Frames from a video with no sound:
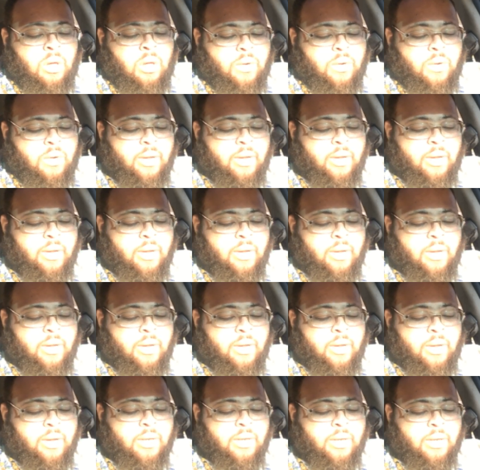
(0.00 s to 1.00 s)
Okay,
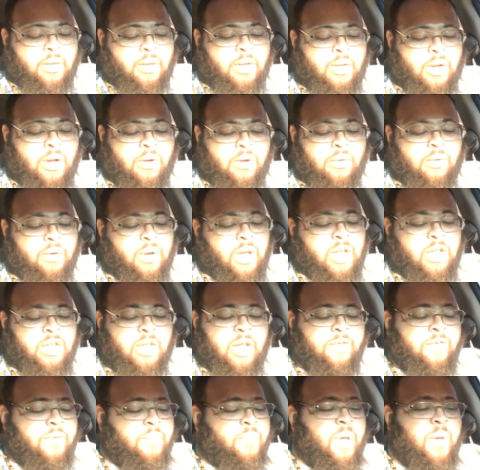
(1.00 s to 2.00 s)
so these
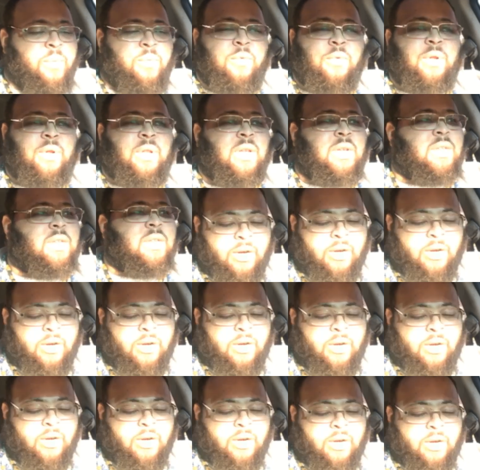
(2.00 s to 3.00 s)
different people with these
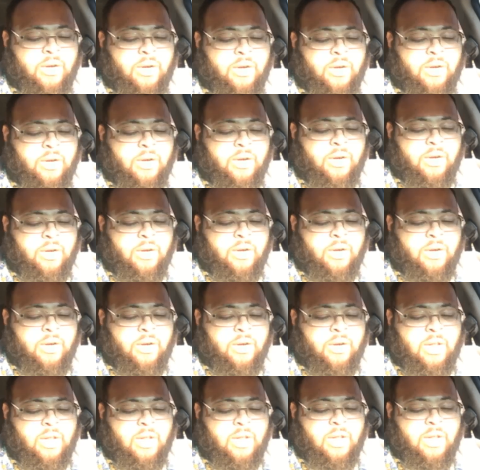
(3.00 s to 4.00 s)
different little houses and
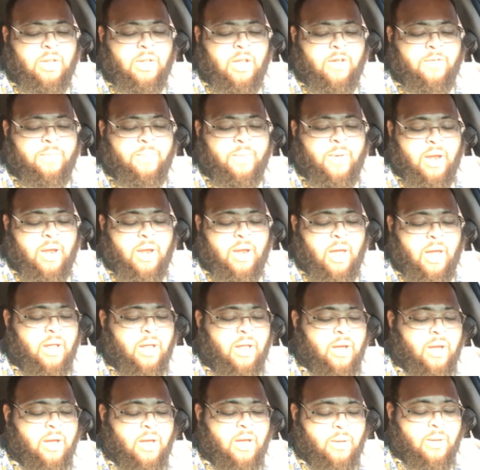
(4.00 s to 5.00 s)
bunkers and stuff, man, they're
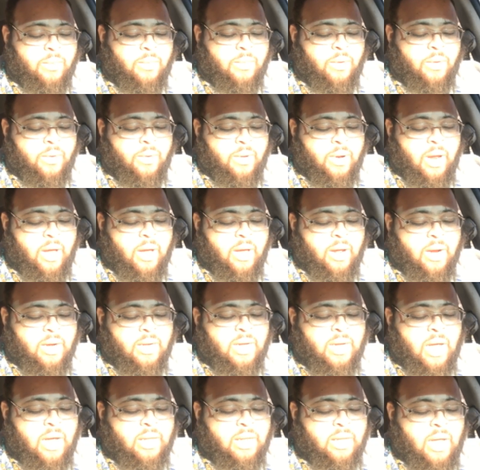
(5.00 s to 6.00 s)
gonna come through and they're gonna
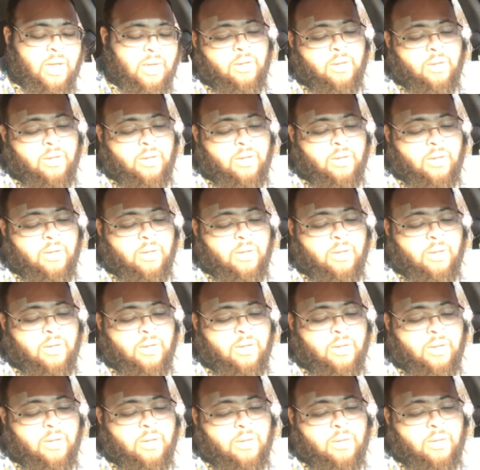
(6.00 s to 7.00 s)
take that stuff, man.
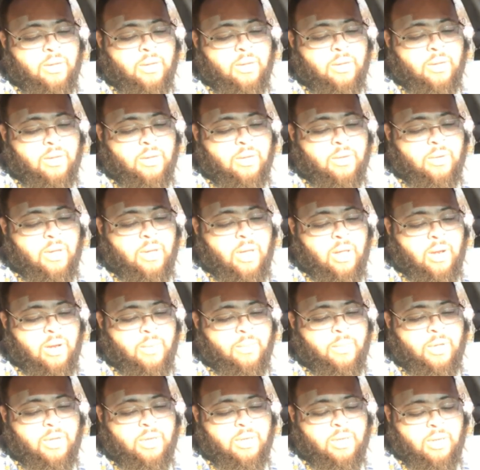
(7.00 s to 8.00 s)
Okay, let
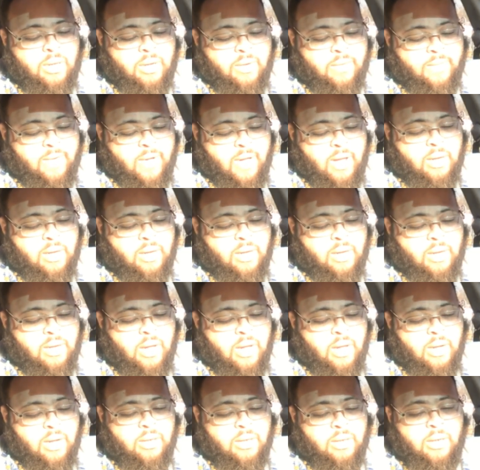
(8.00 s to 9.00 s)
me see if I got
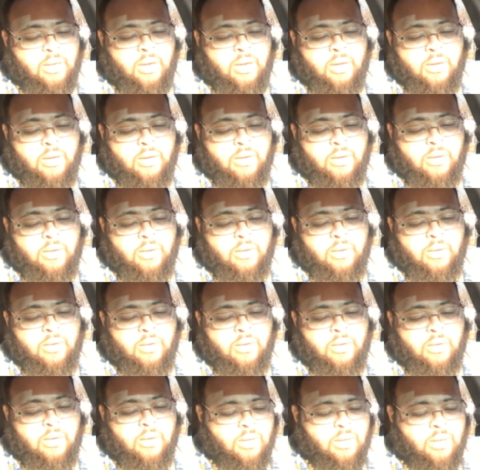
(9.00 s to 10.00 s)
that still.
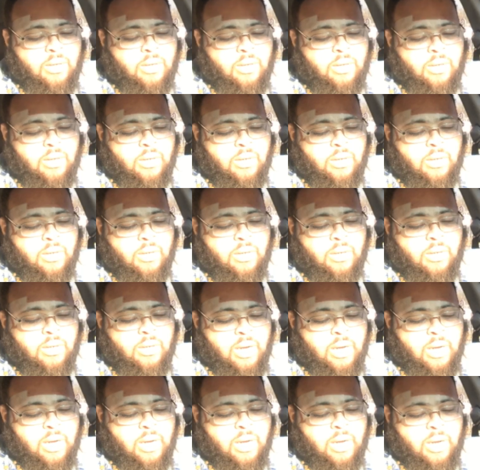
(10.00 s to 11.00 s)

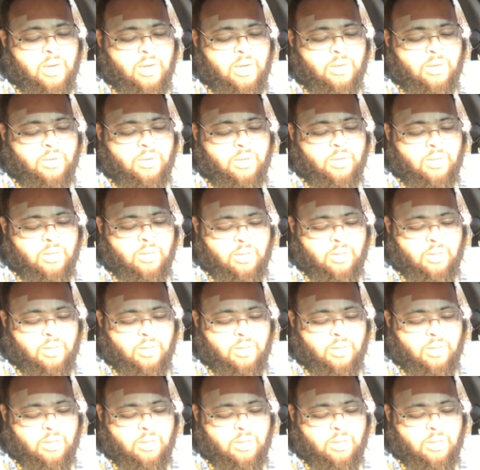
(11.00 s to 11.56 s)
Second Ezra.